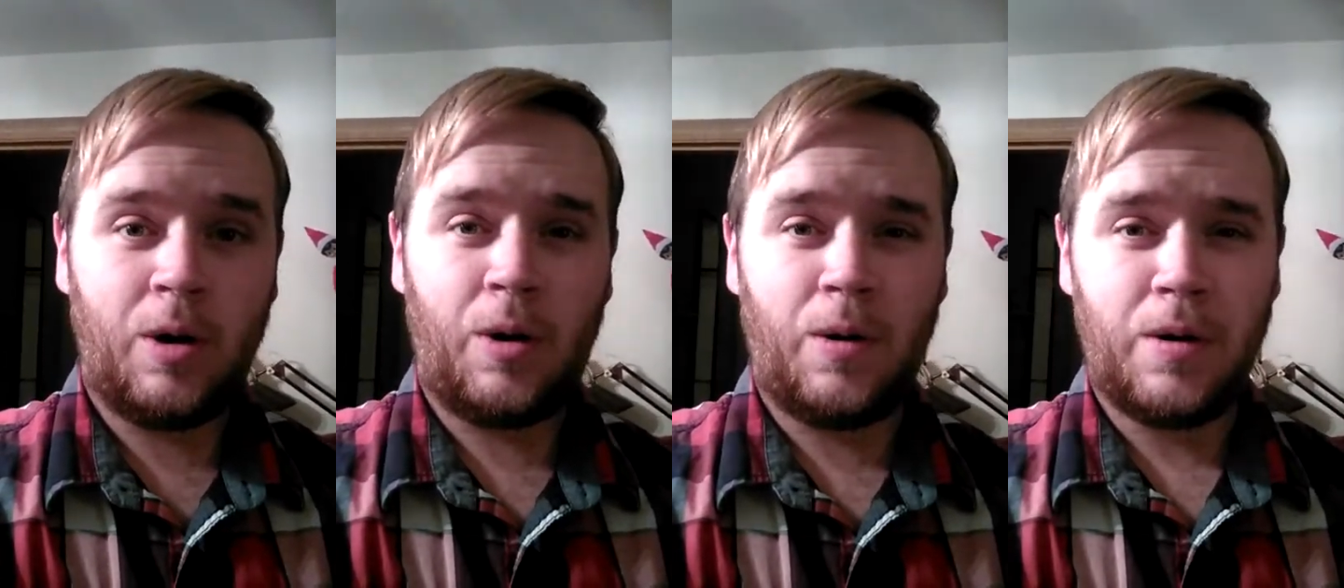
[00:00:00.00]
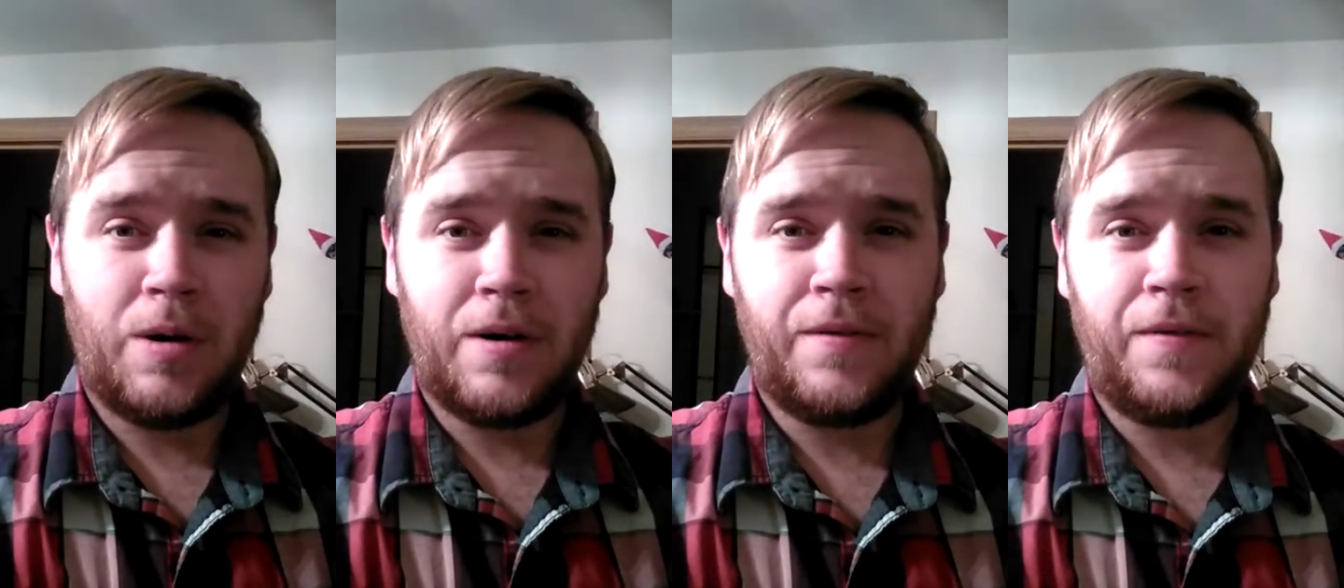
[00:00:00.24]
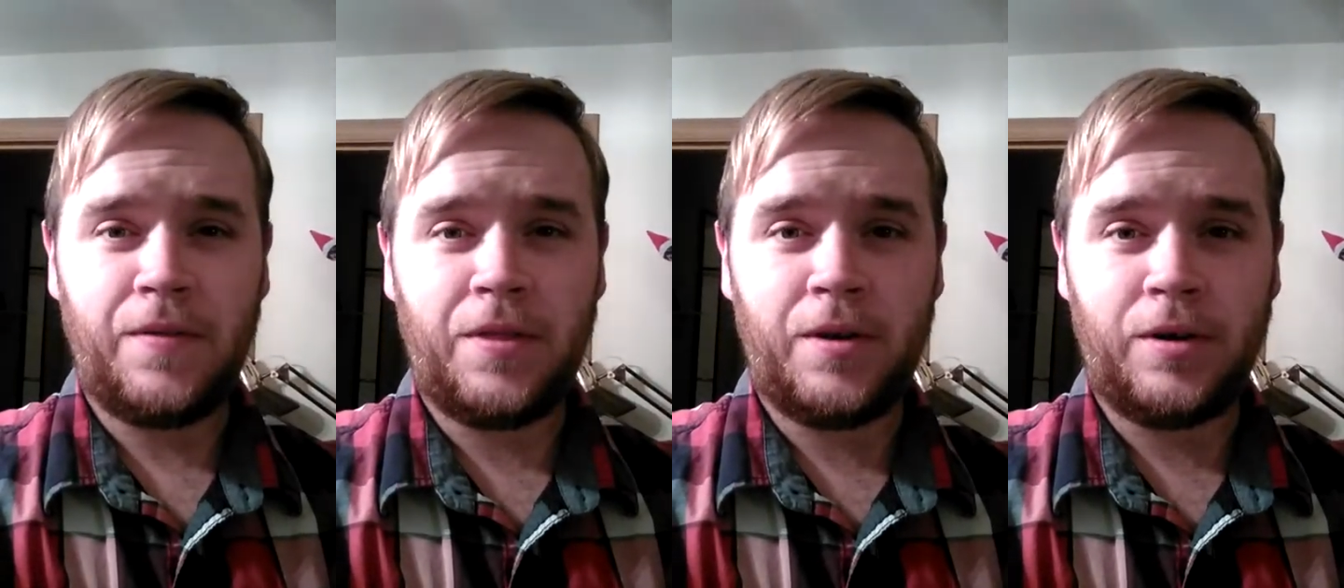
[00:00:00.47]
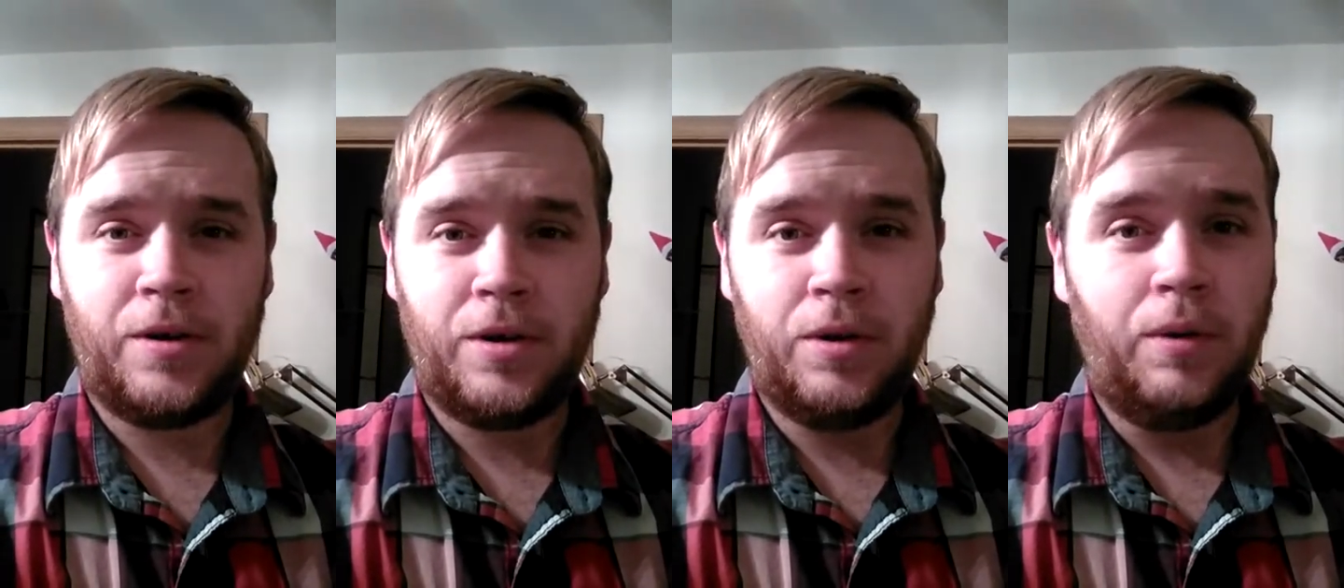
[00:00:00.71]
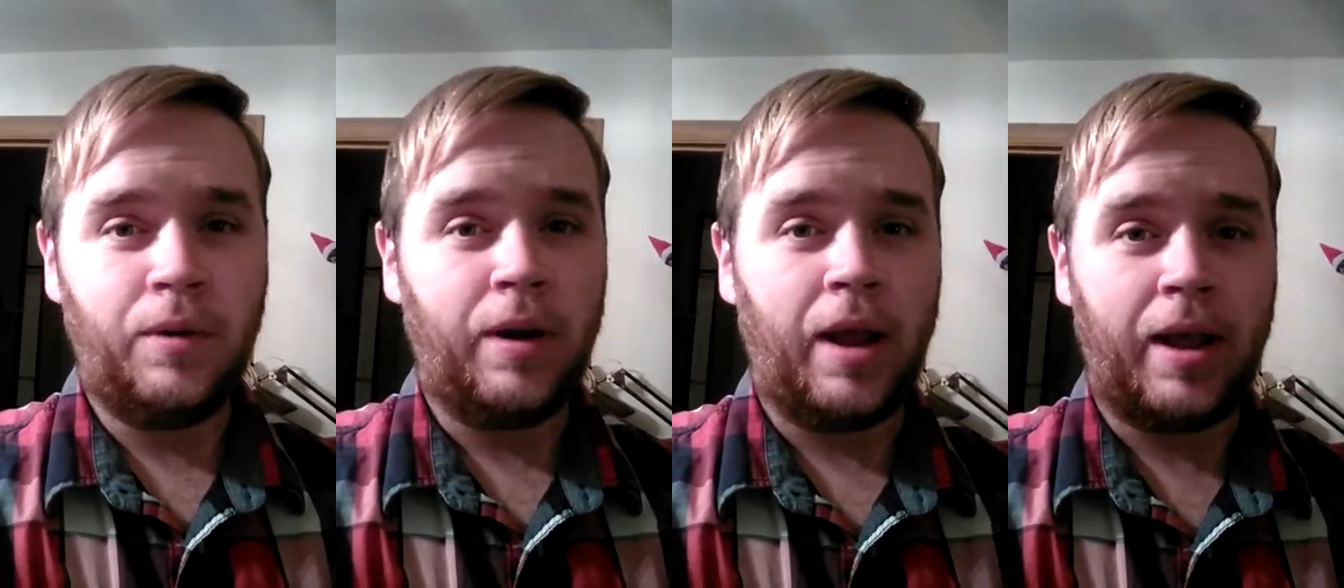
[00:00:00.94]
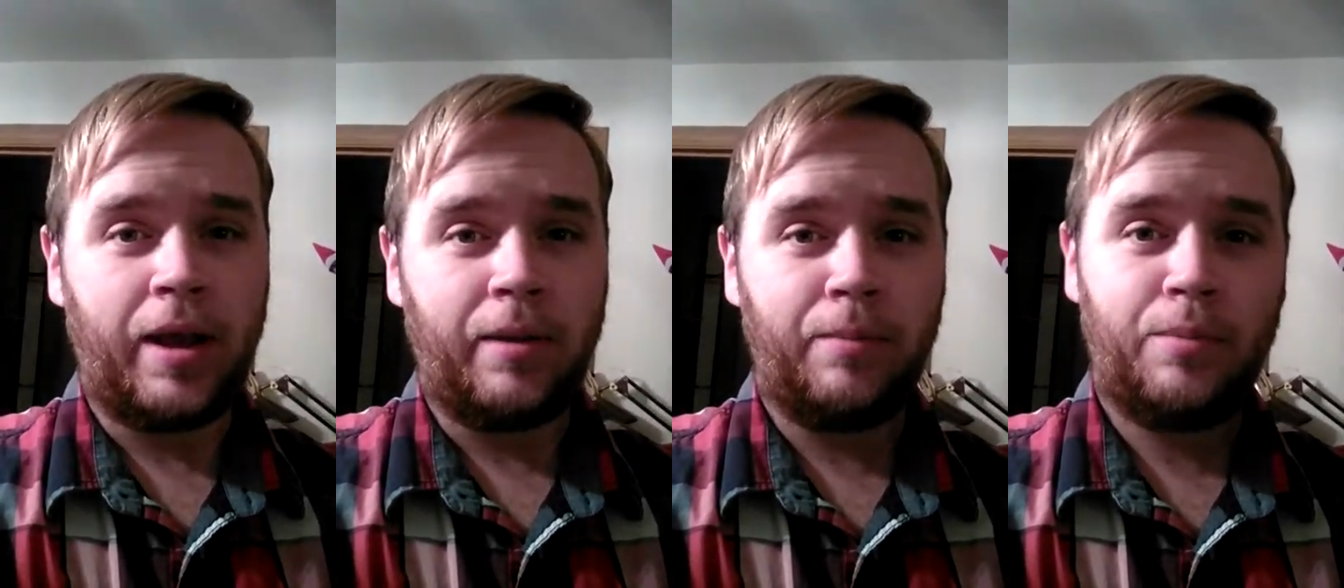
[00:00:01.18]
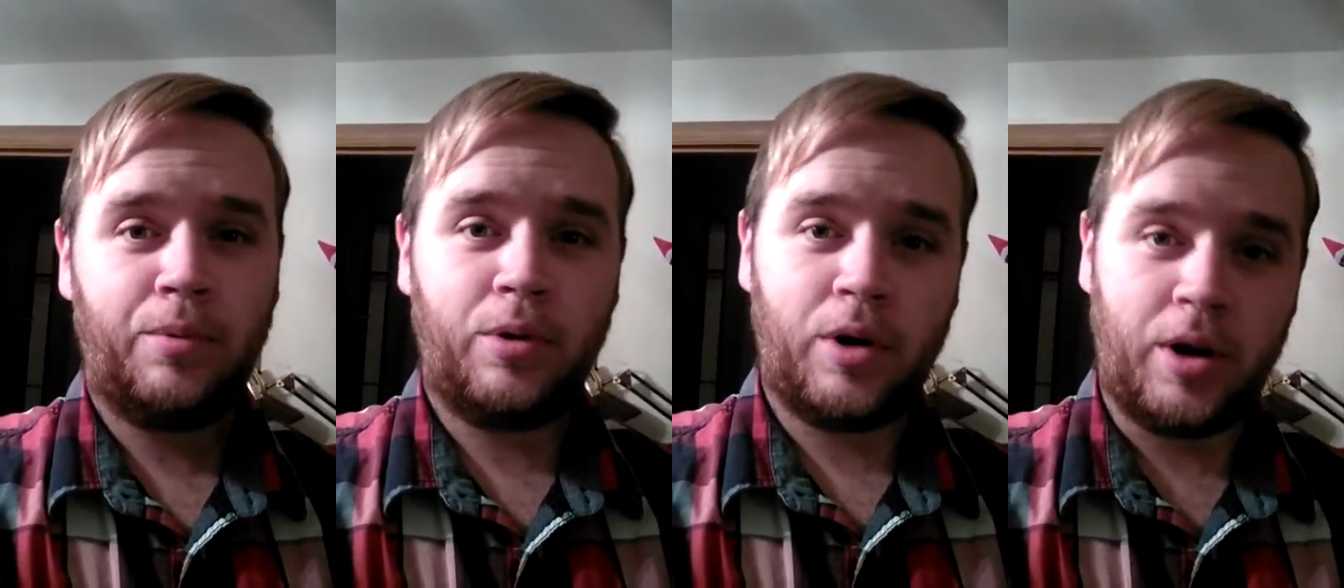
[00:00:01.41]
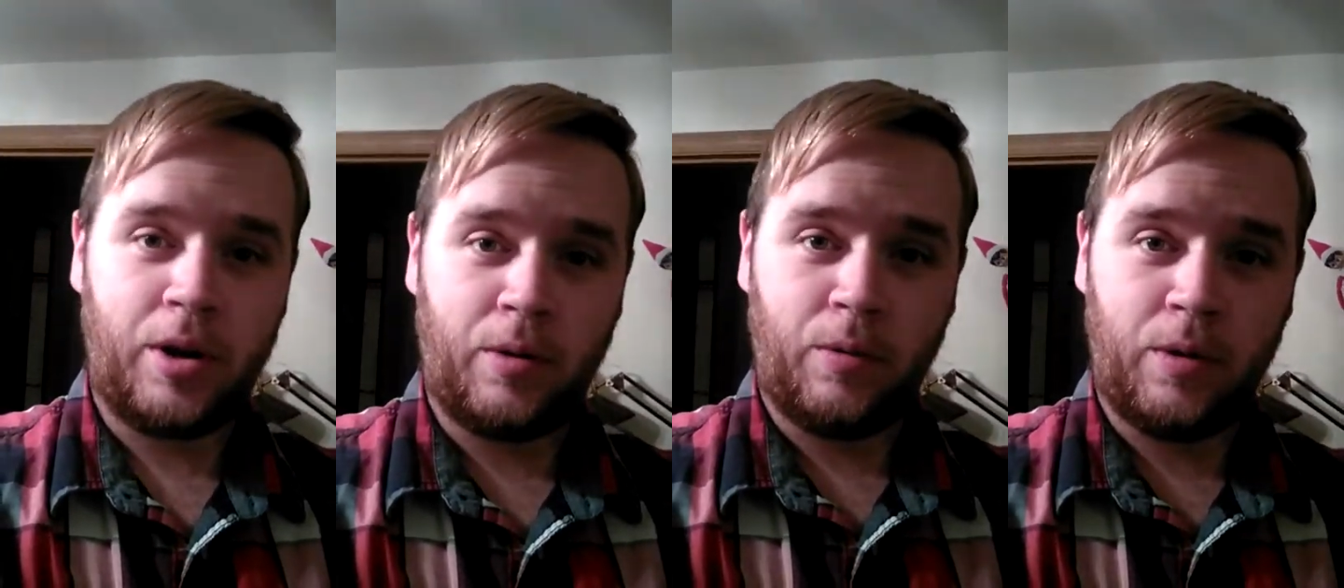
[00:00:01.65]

or if they're doing like a prequel